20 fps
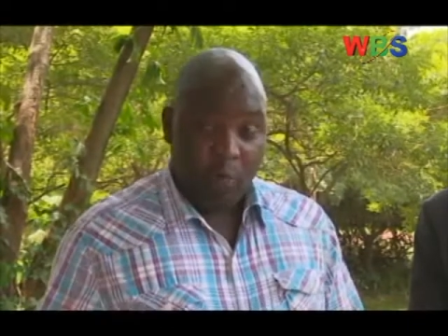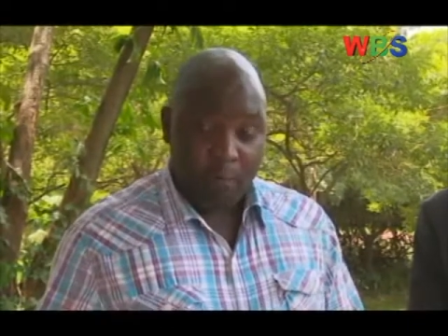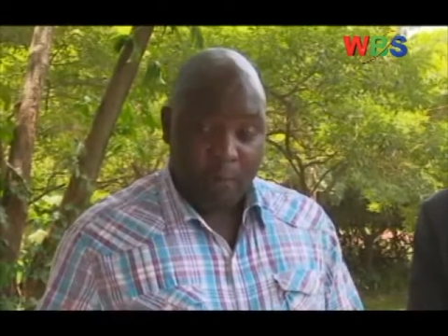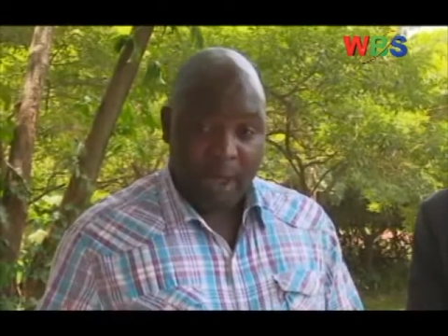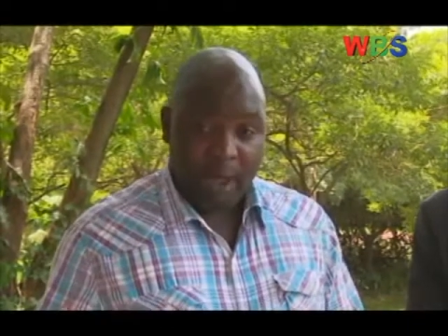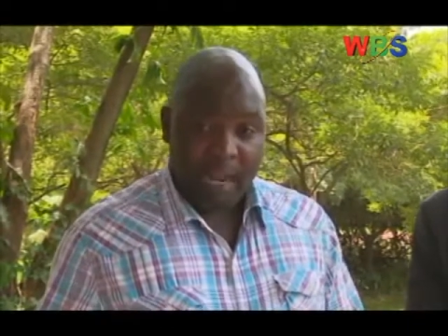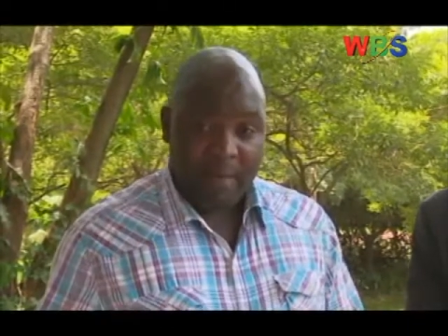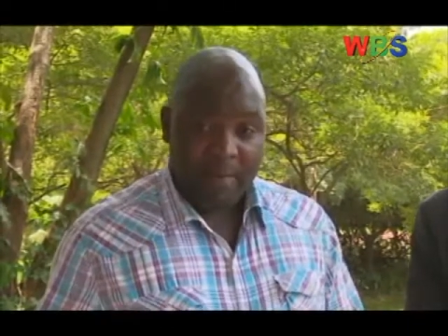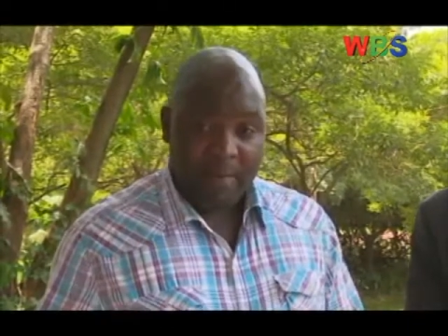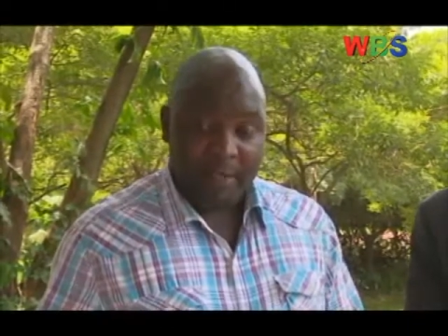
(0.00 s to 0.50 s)
of
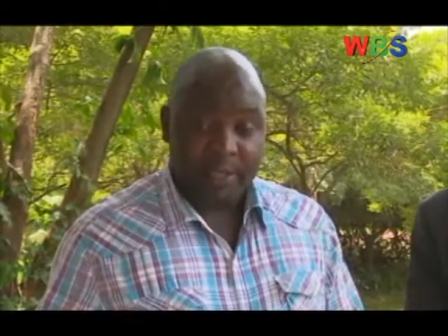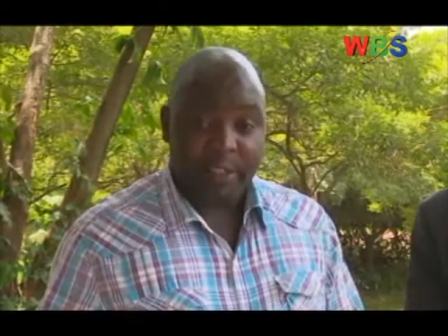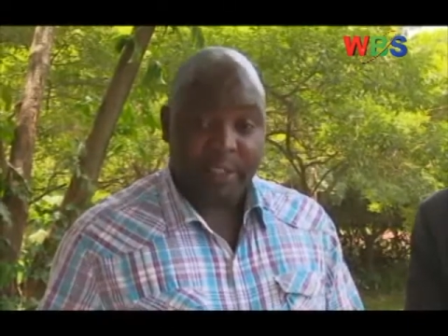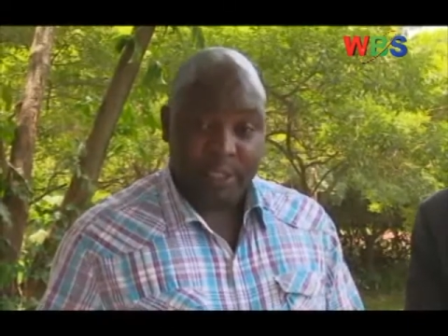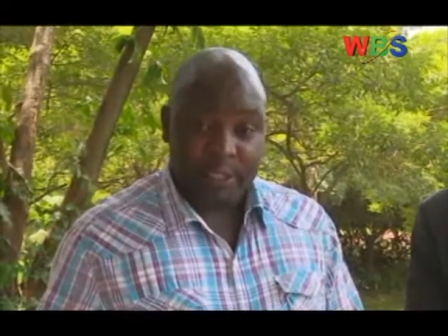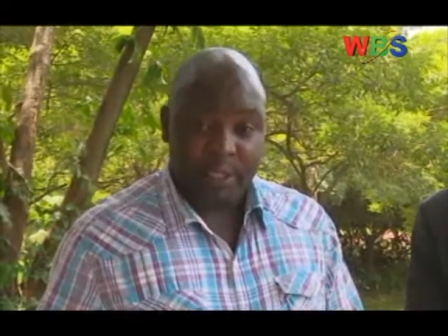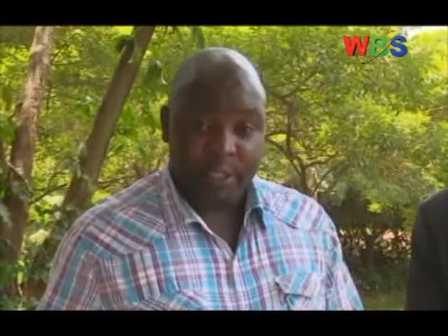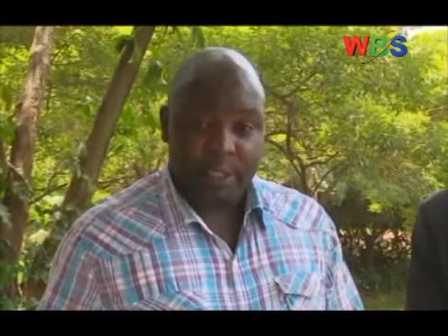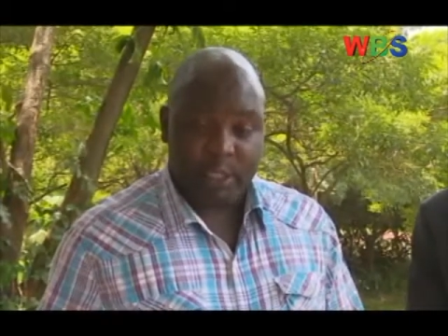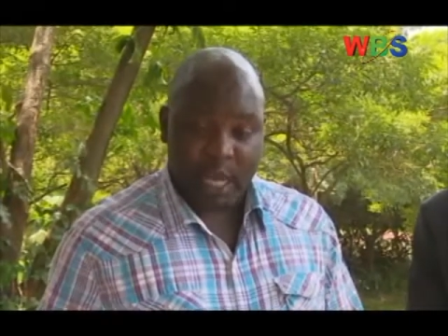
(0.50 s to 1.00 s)
Parliament
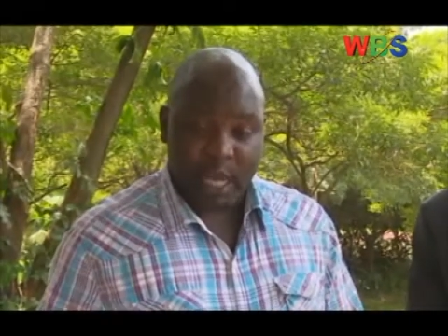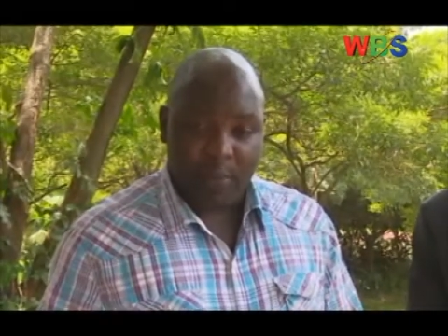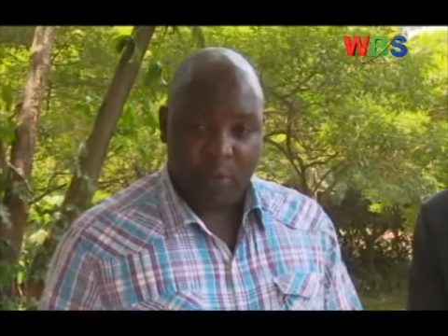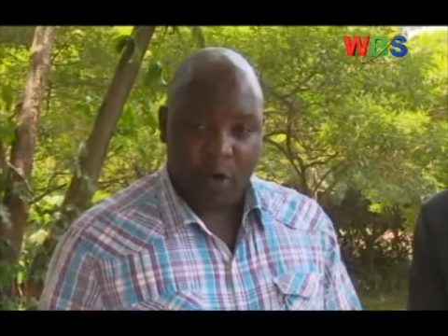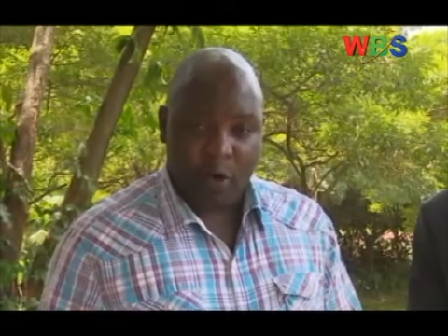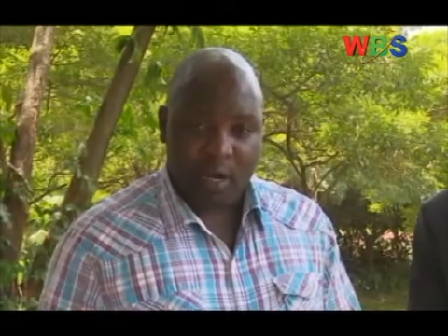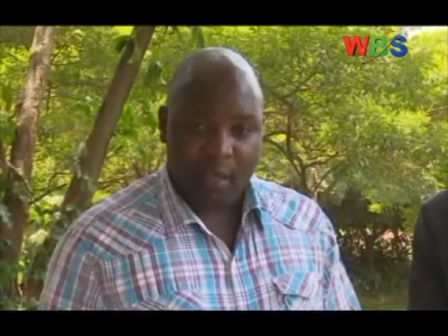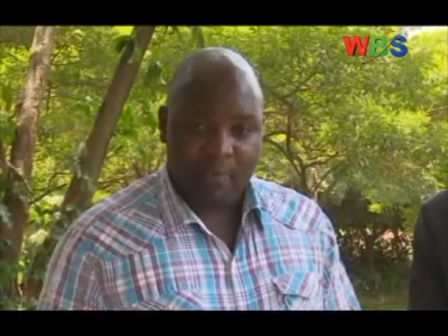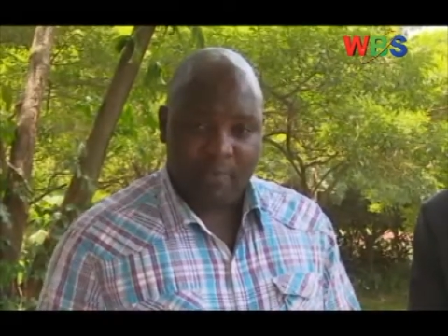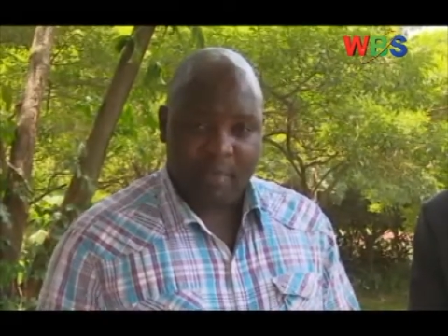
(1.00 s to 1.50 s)
did
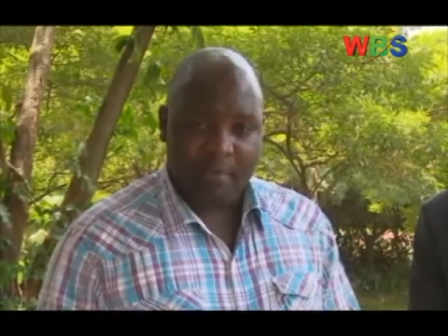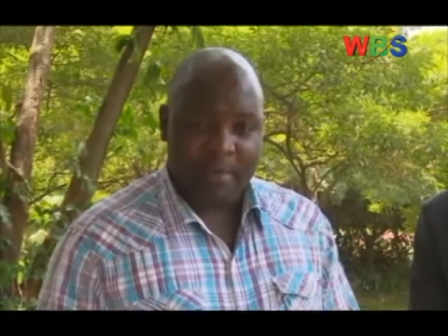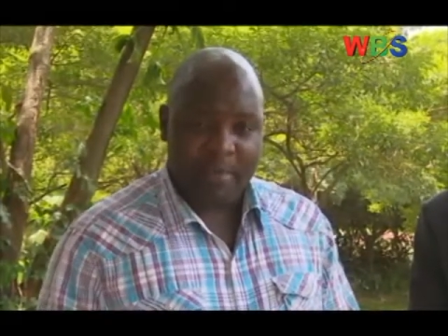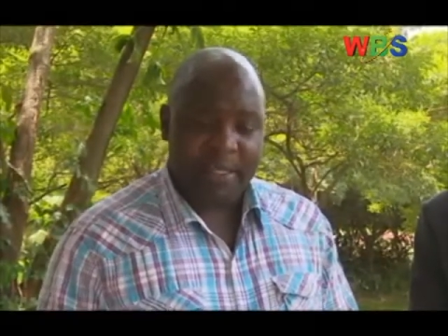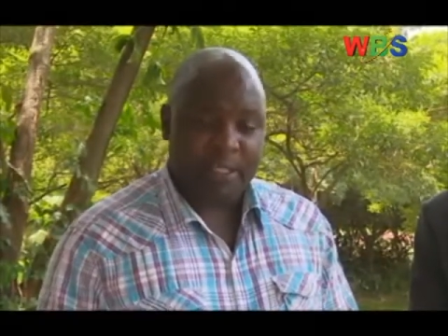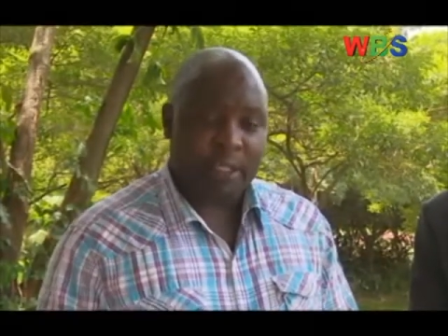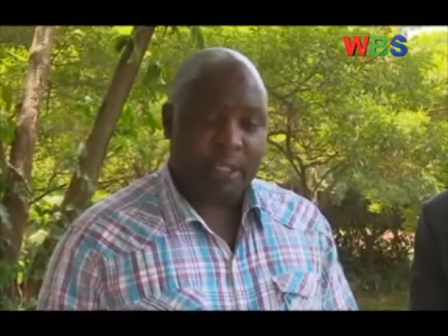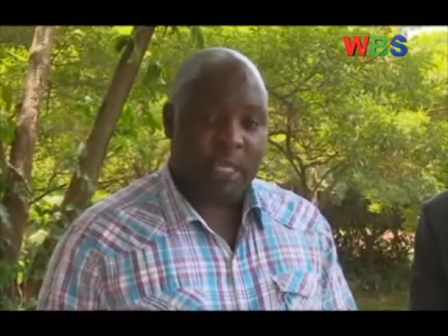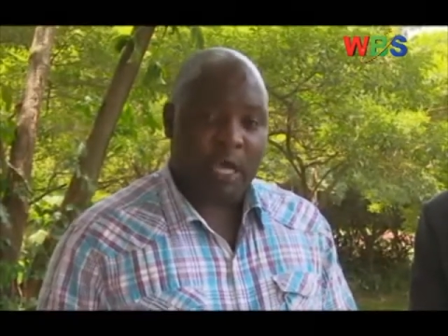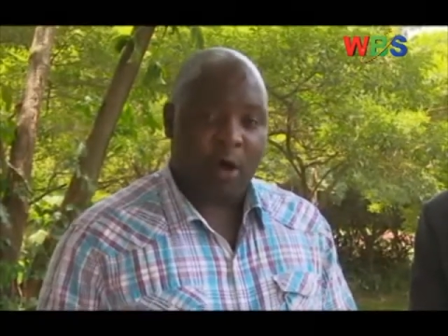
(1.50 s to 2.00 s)
summon the
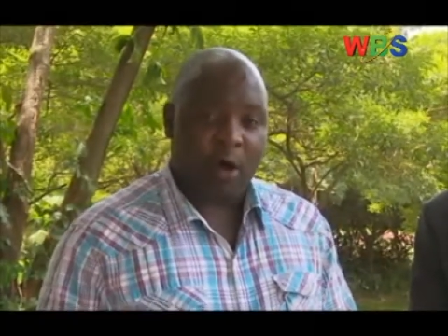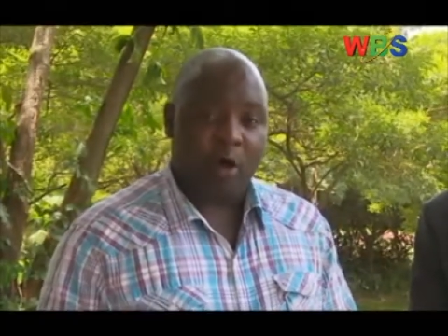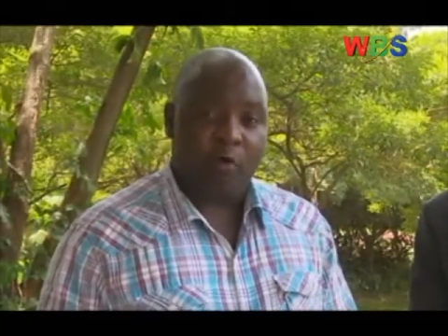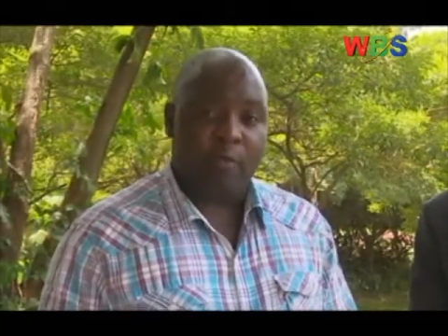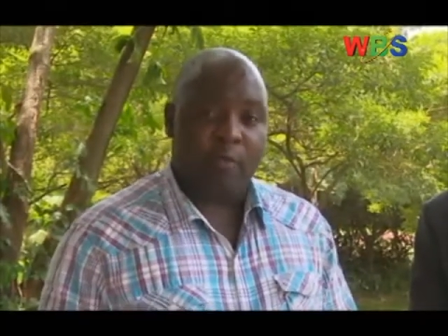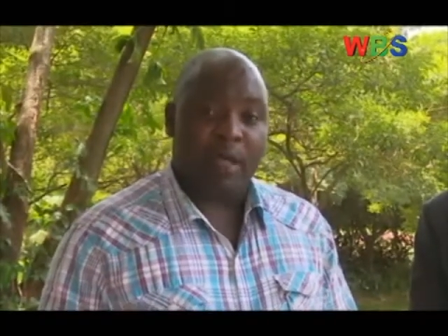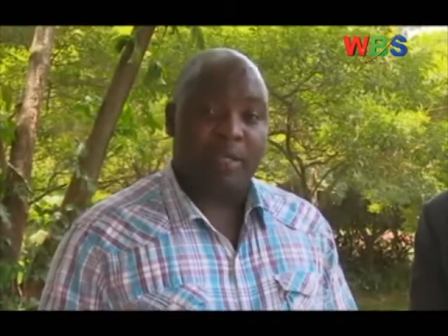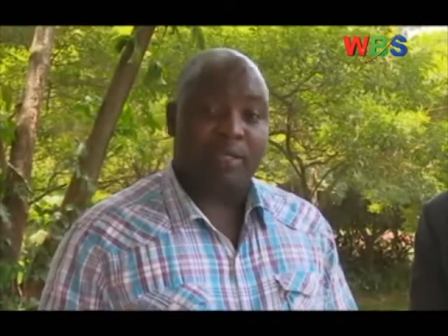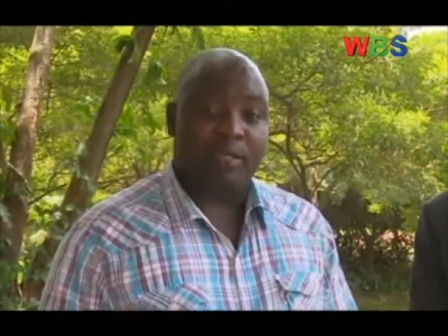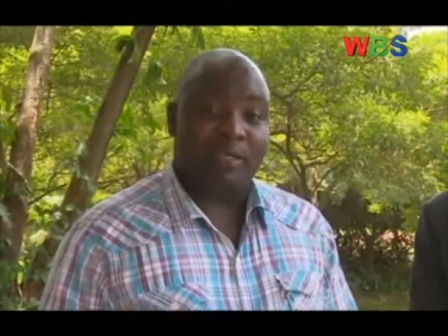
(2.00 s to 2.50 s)
Minister
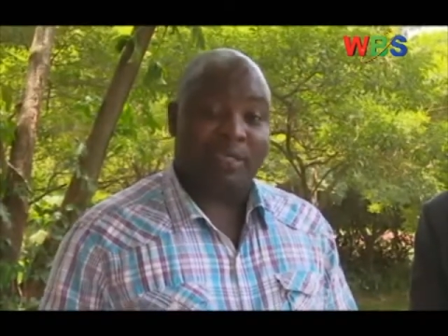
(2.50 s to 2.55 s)
of